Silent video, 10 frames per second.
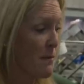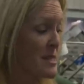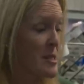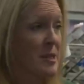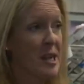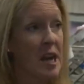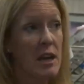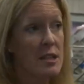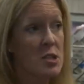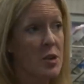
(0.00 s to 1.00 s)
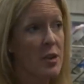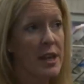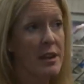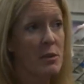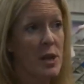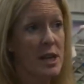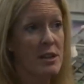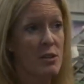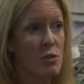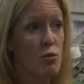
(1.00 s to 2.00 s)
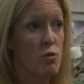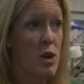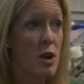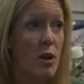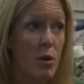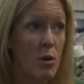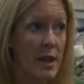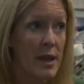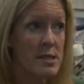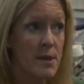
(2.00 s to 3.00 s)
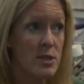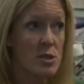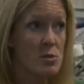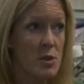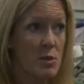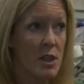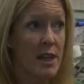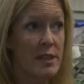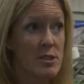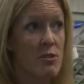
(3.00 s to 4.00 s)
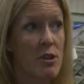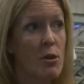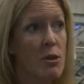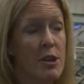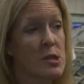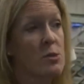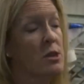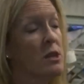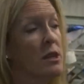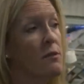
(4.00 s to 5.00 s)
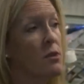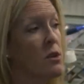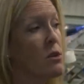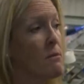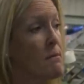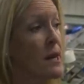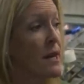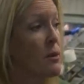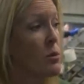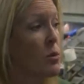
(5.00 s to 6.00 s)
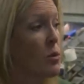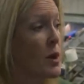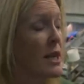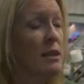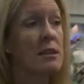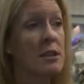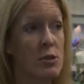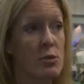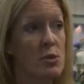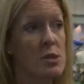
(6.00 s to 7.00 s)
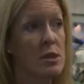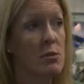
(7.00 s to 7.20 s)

basically on target. We didn't grow as much as we would like to grow or historically have grown, but we didn't lose.